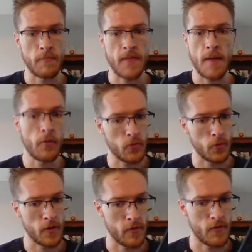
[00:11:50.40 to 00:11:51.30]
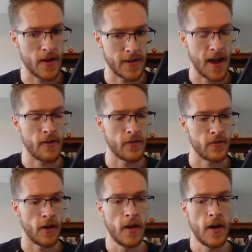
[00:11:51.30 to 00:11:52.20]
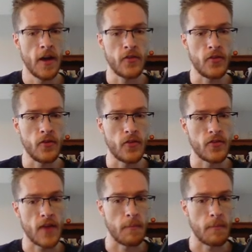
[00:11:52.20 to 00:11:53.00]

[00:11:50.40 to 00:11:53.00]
them onto another red character to do the same